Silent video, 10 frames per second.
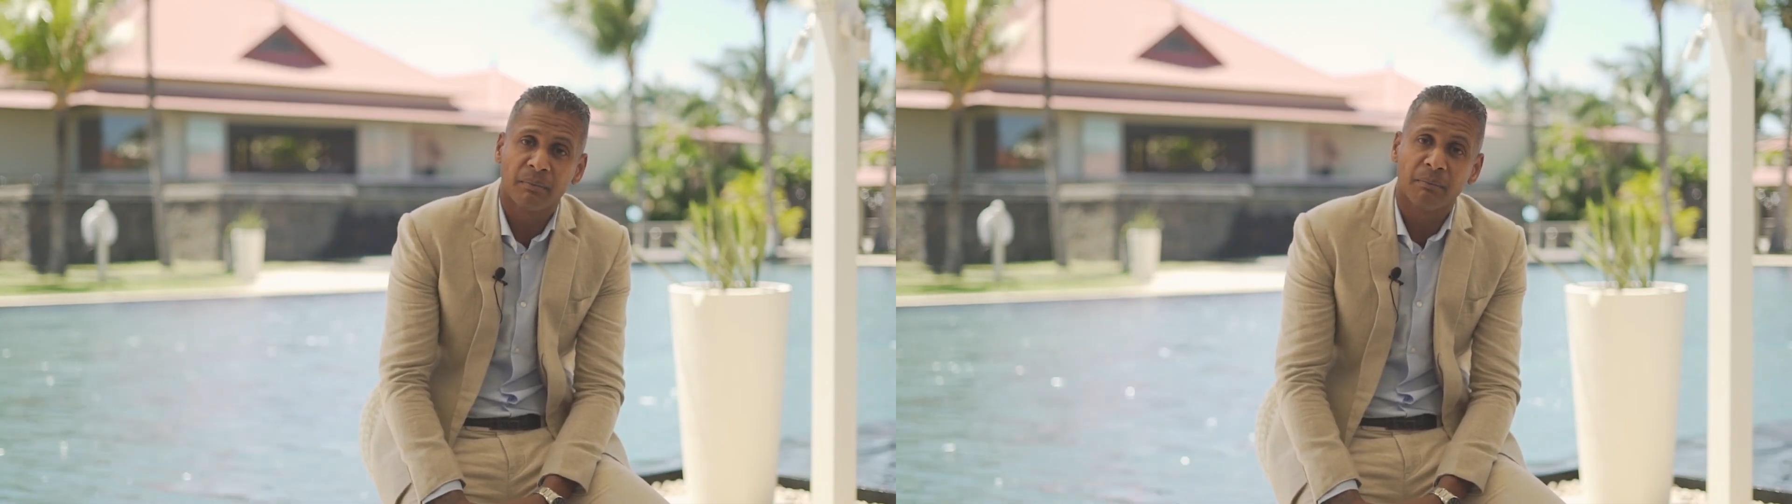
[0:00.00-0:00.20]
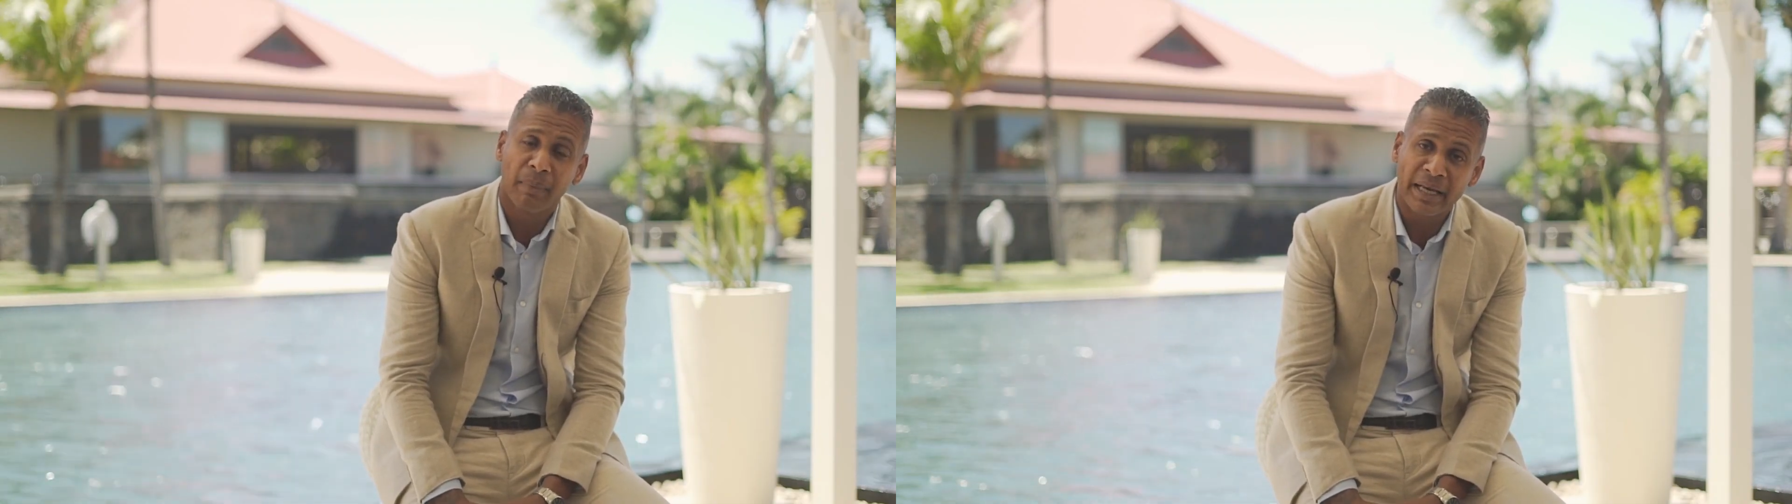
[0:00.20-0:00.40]

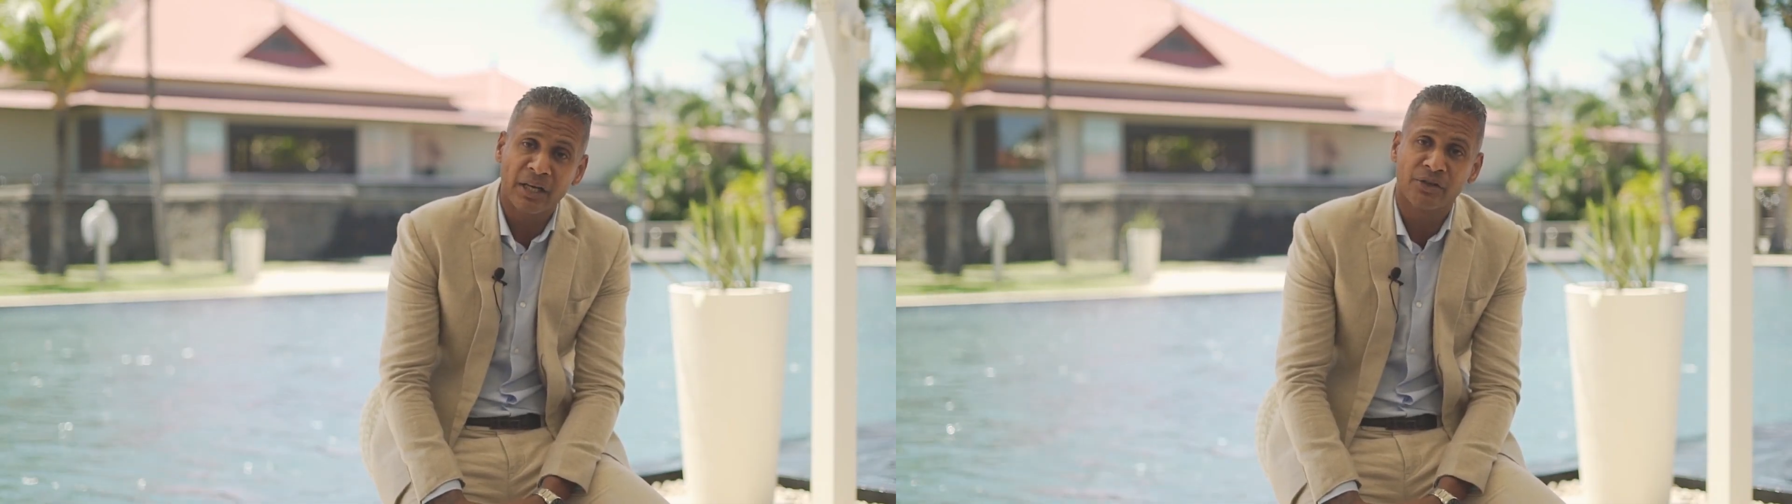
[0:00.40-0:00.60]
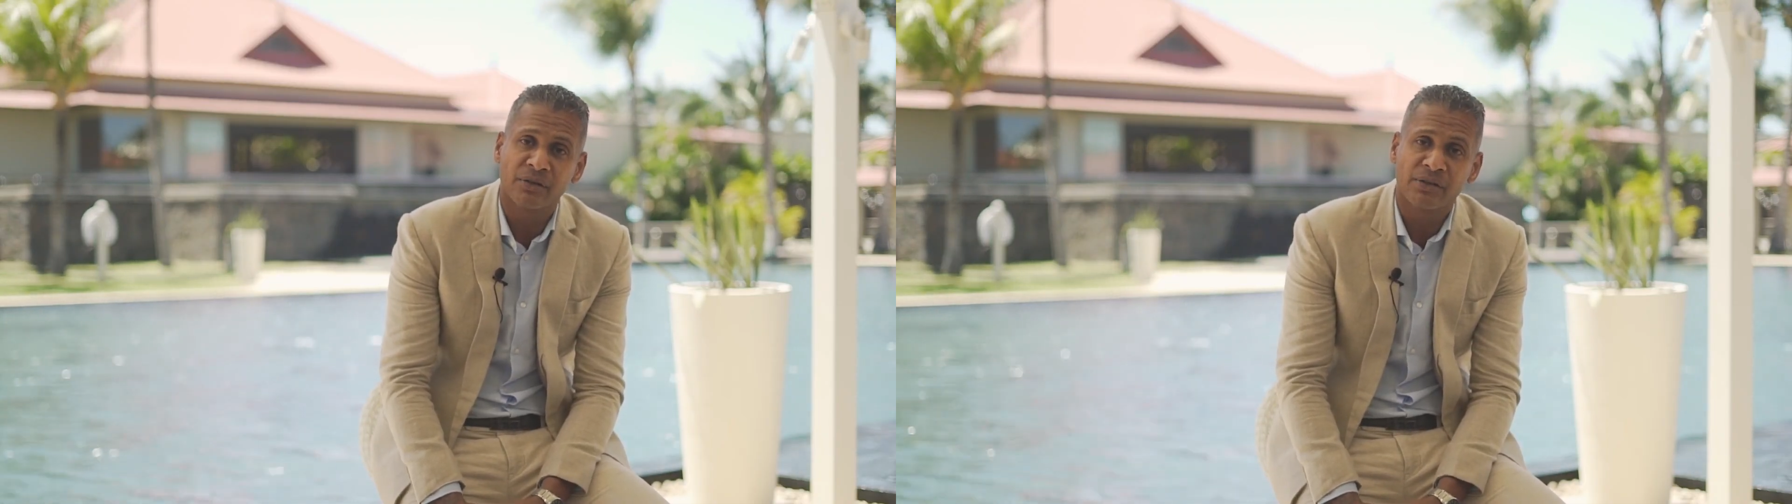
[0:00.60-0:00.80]

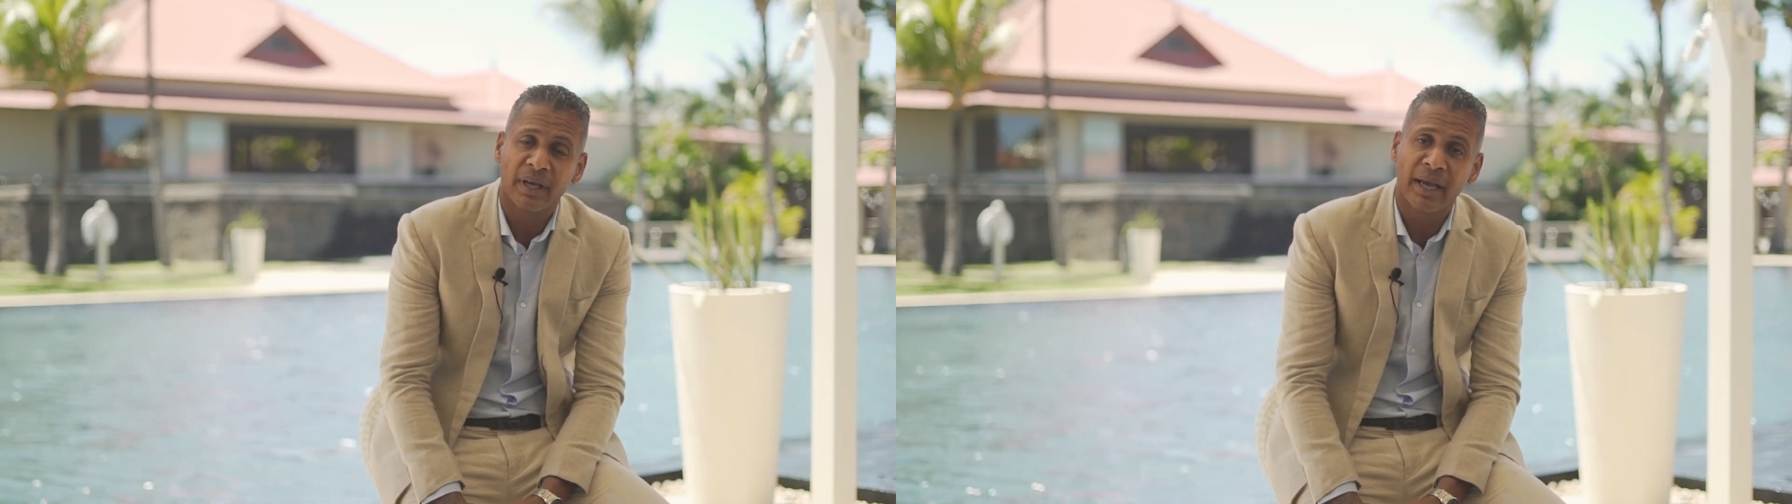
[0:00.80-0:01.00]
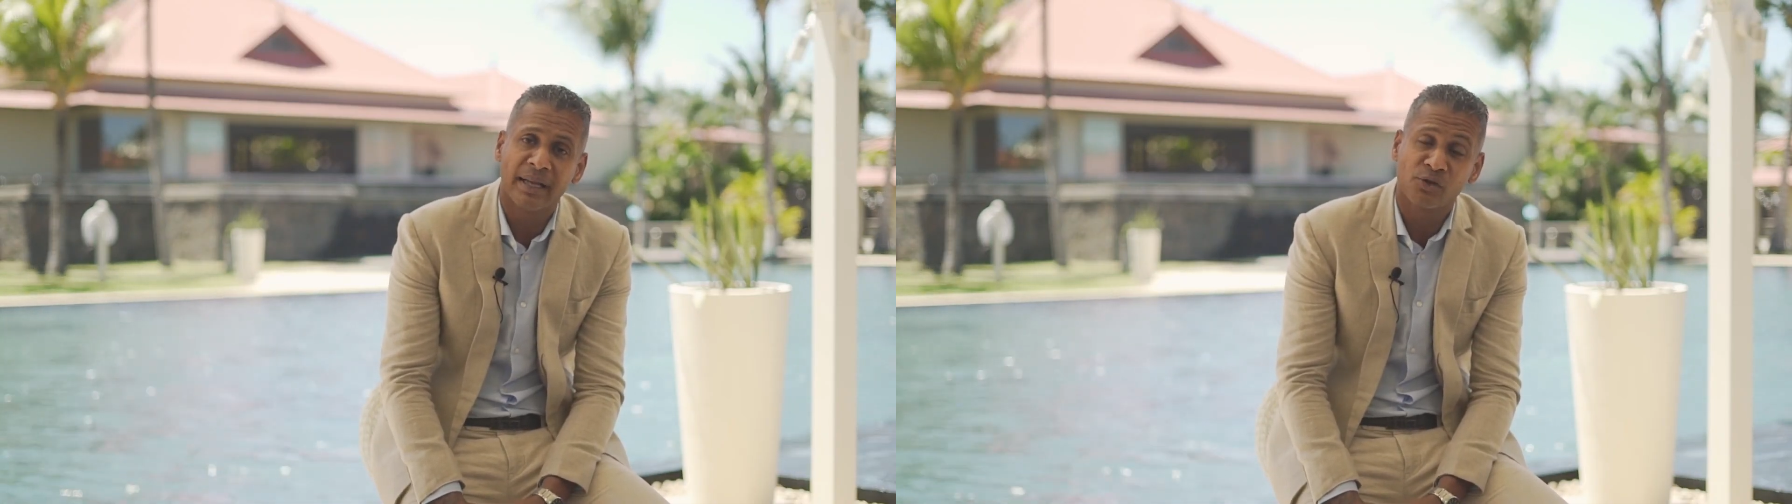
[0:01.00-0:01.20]
managers
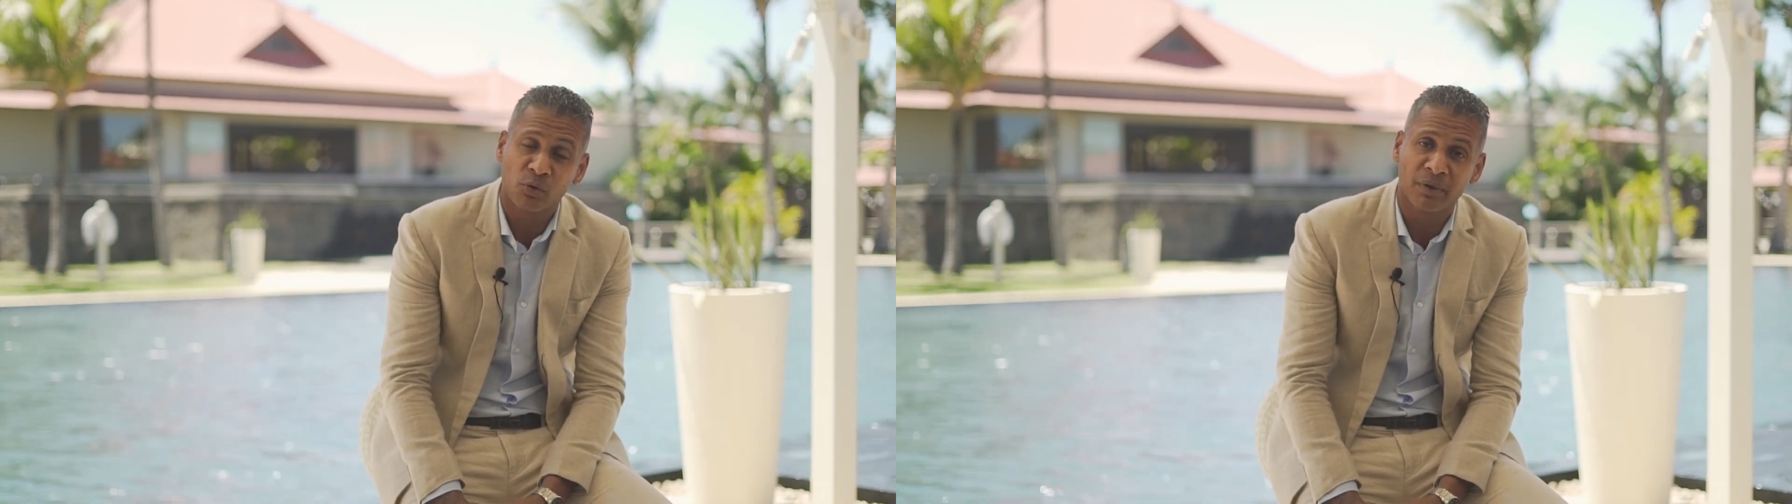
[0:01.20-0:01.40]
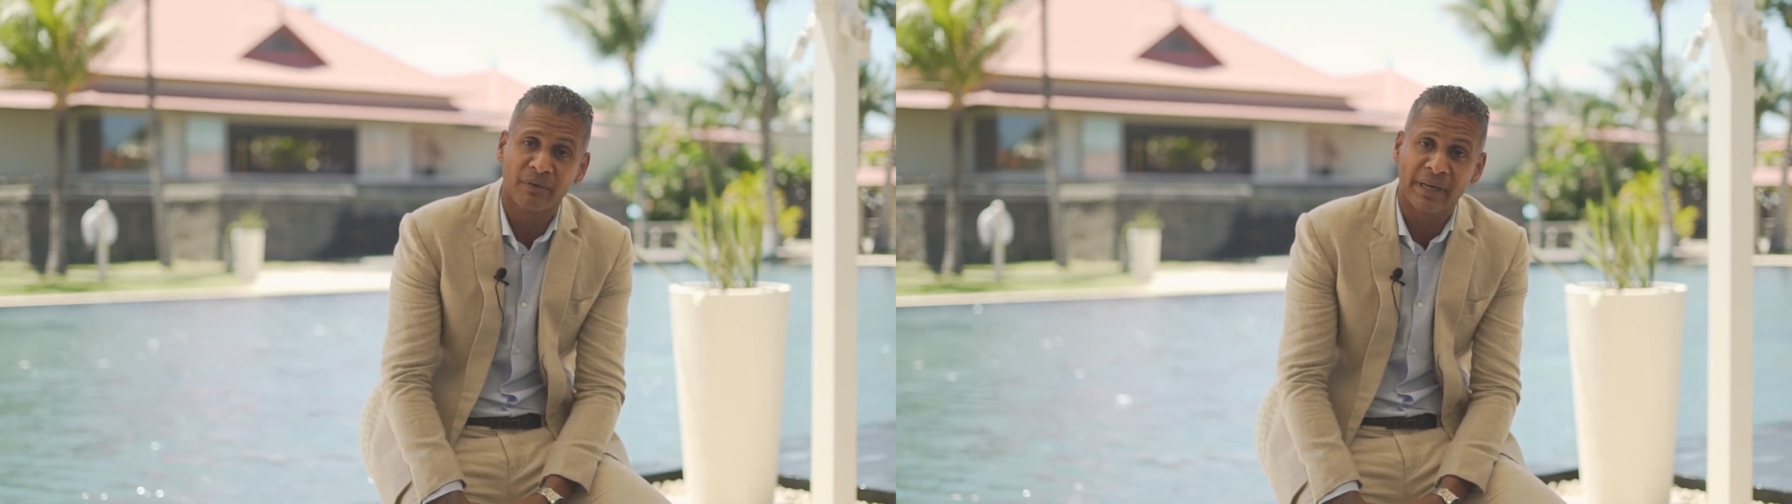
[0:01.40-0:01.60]
and
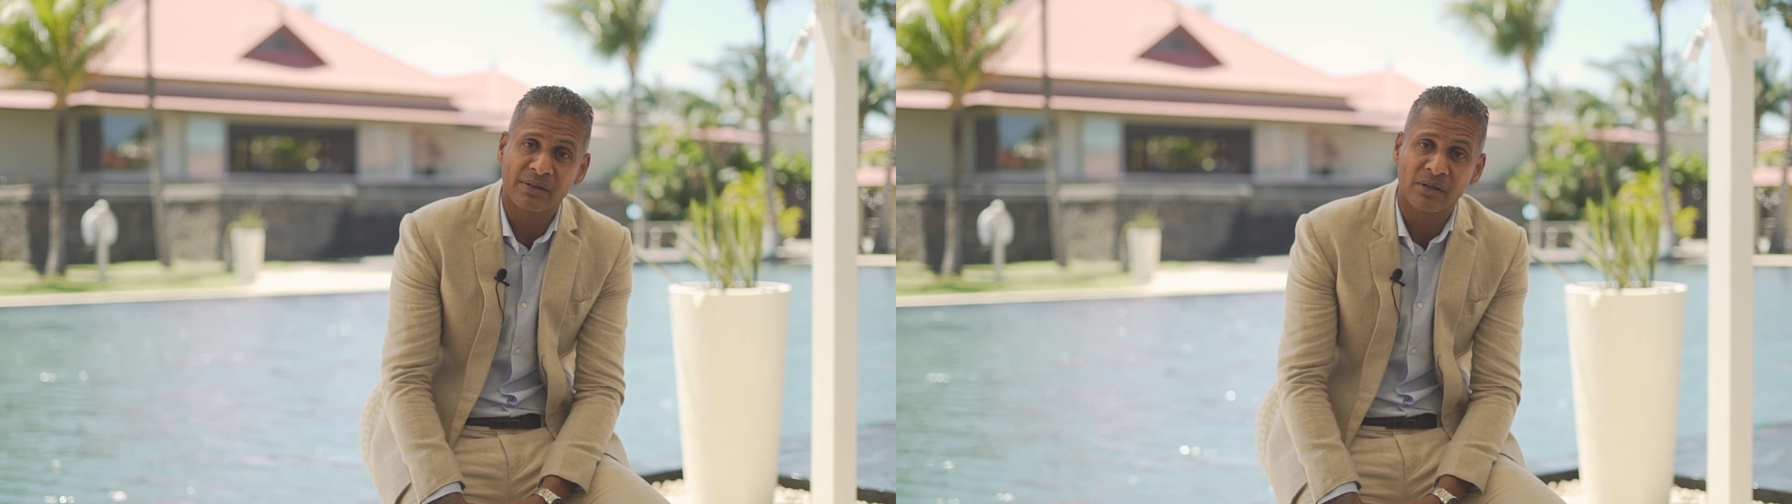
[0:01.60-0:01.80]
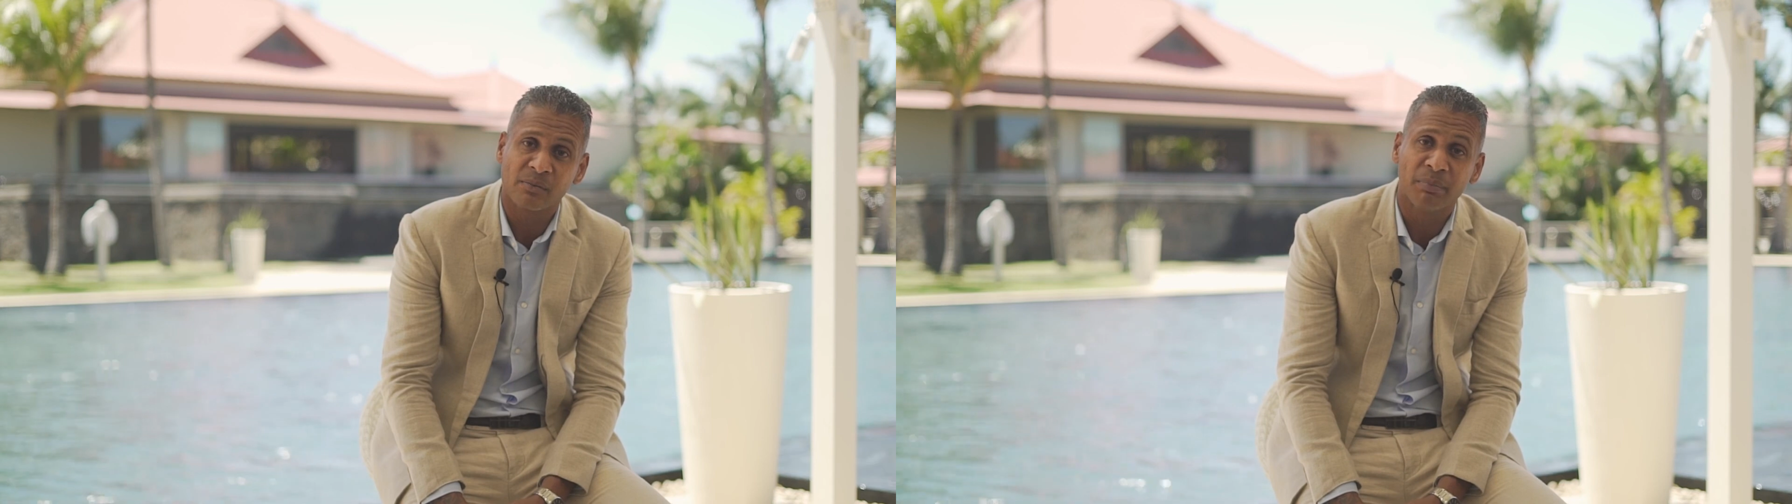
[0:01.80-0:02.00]
supervisors